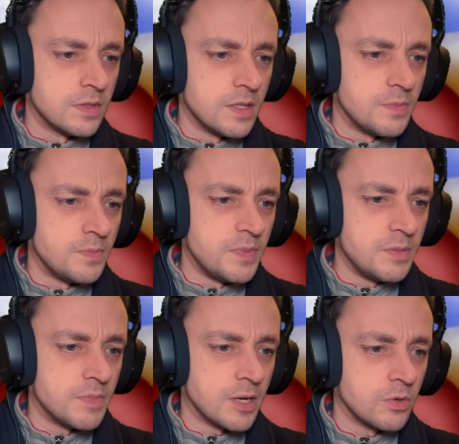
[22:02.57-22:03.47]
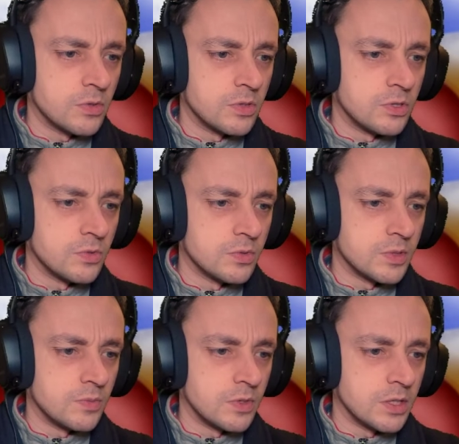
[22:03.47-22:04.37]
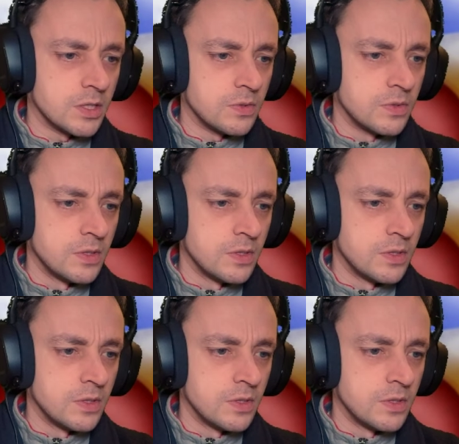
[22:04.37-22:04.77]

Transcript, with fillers: They beat back all of the dwarves in one go.